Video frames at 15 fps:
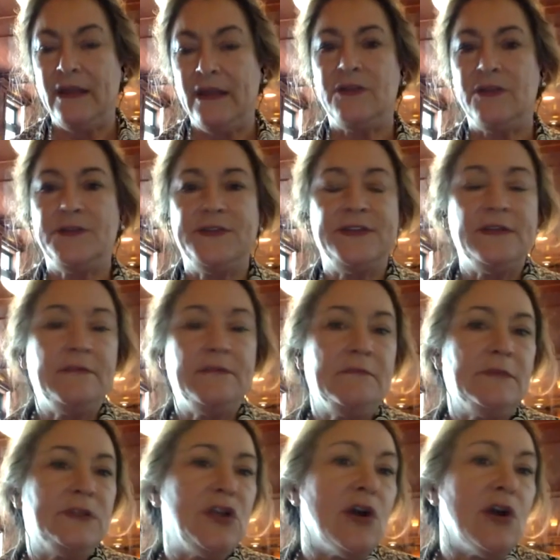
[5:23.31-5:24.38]
There's
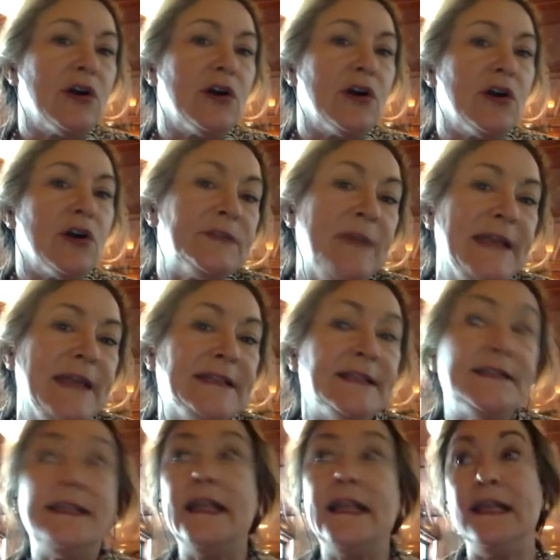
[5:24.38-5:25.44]
some darker
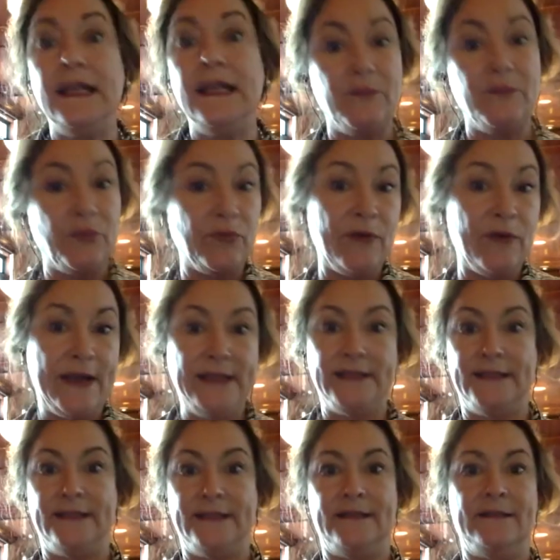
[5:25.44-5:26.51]
spaces that need a
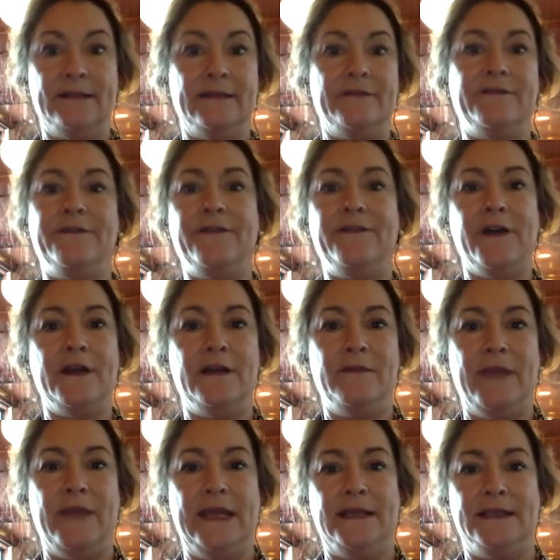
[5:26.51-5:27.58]
bright, fun
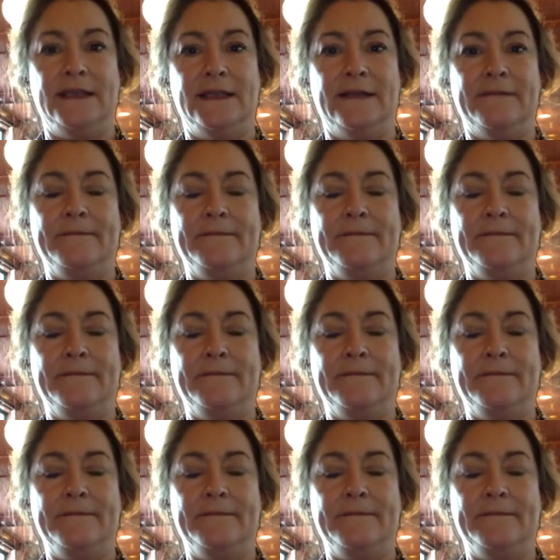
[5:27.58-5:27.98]
painting.